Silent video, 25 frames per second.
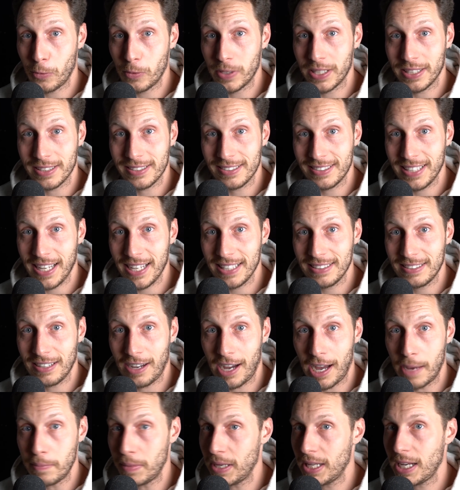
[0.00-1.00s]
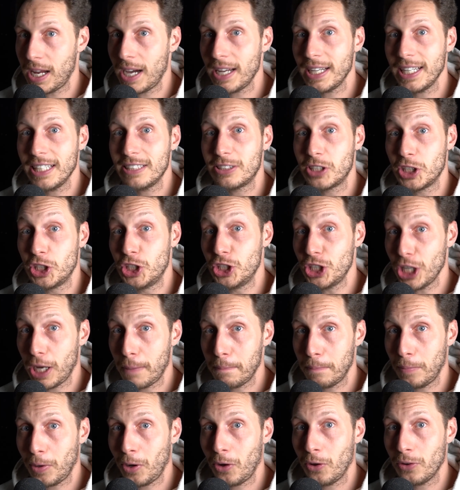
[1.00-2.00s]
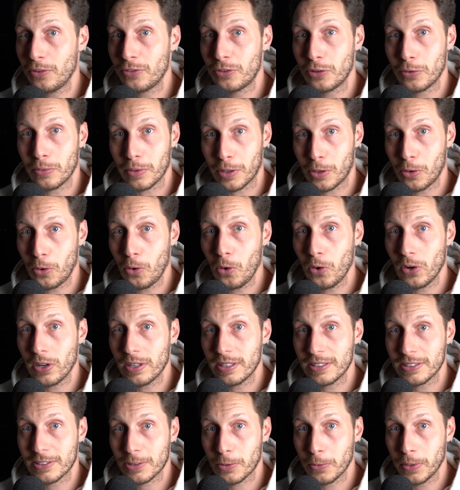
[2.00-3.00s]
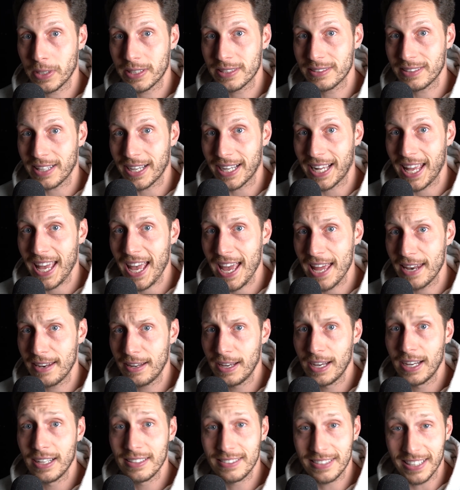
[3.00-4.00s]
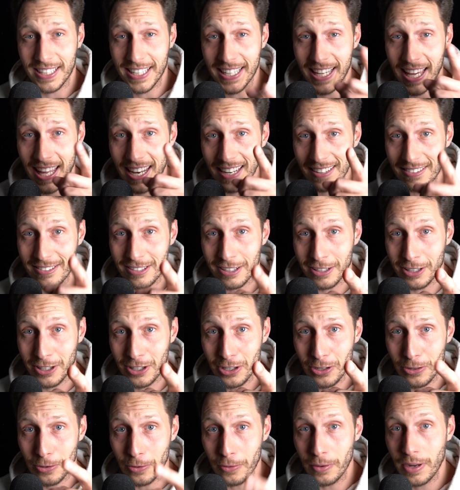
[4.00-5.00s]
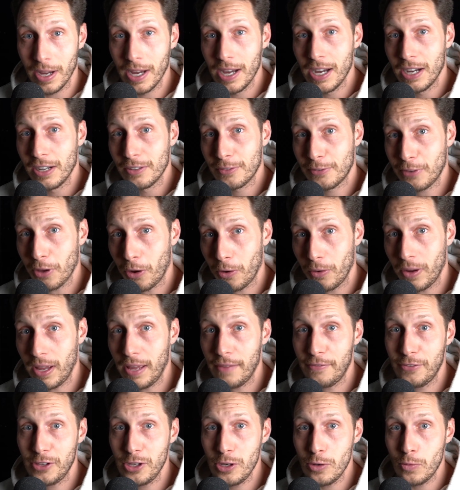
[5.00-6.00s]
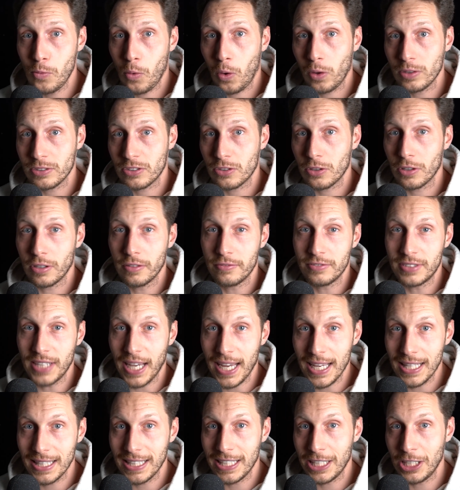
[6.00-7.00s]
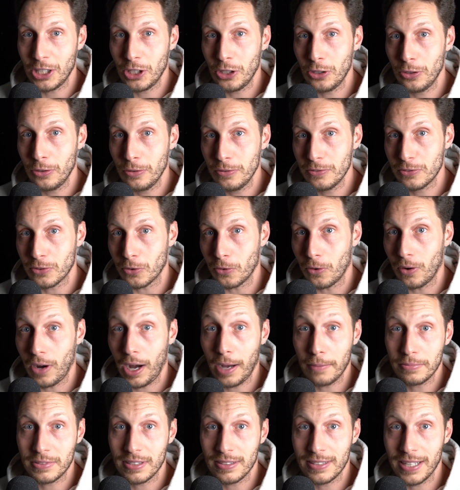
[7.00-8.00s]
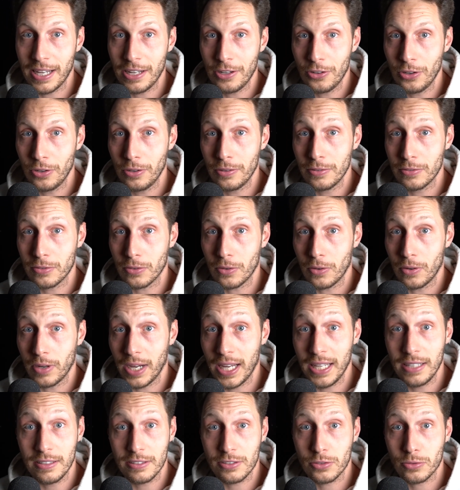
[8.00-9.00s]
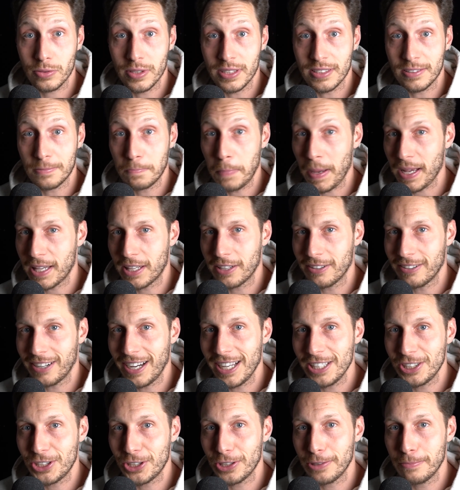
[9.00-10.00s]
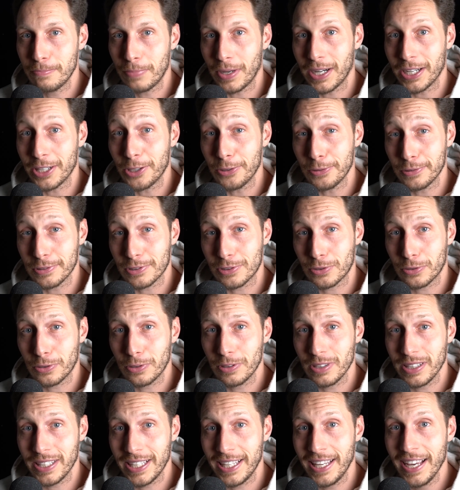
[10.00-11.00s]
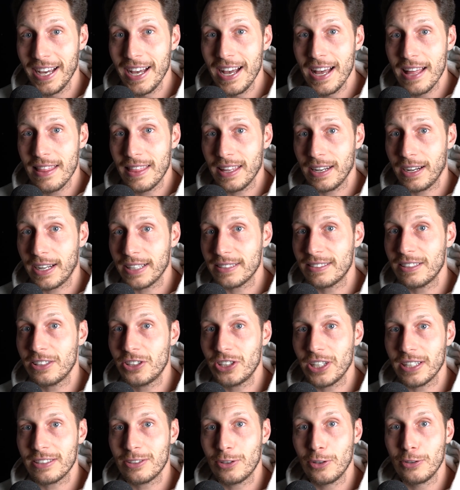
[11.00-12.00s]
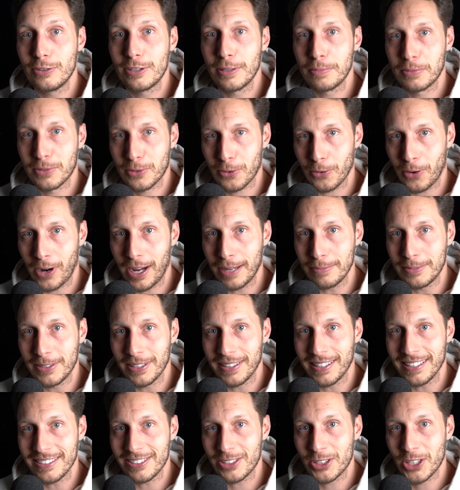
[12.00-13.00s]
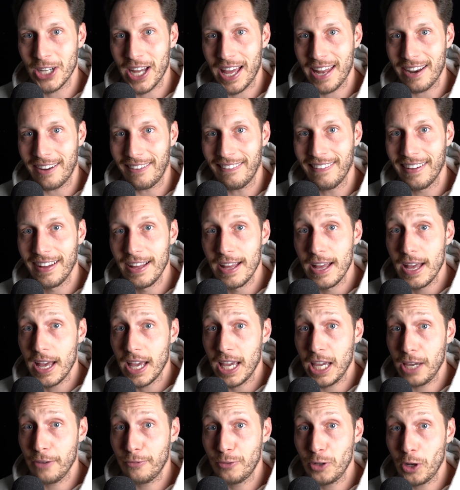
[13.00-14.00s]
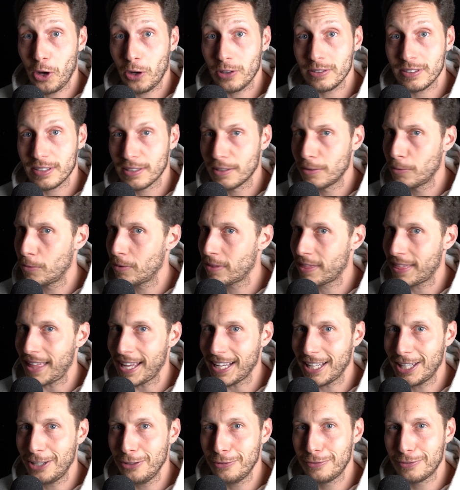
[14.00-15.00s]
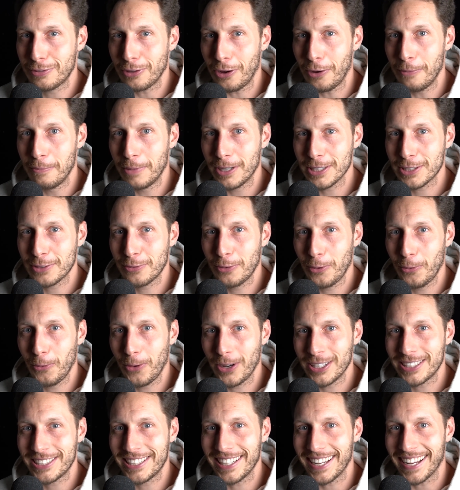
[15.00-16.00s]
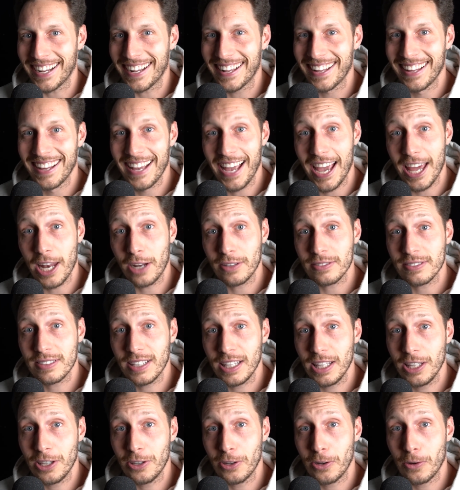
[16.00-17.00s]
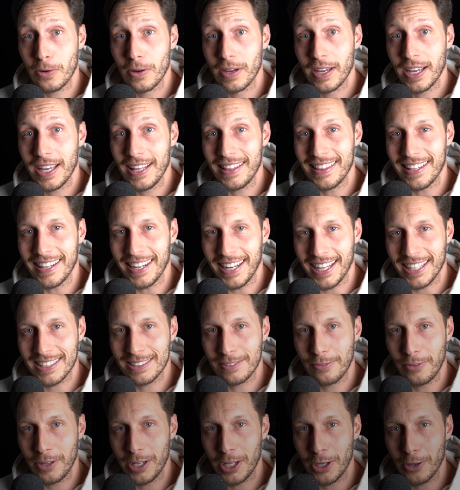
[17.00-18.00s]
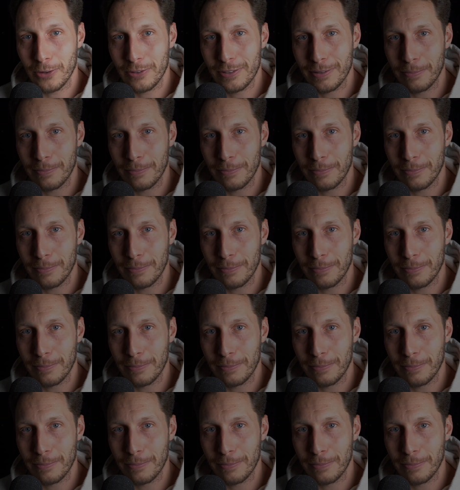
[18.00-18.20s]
when it's daytime, and I need to jump on to record it as quick as I can to get it to you. So if you want sort of daily news or up-to-date news or industry speculation by yours truly, then I suggest you subscribe to this channel. If not, thank you so much for watching, and I'll see you in the next video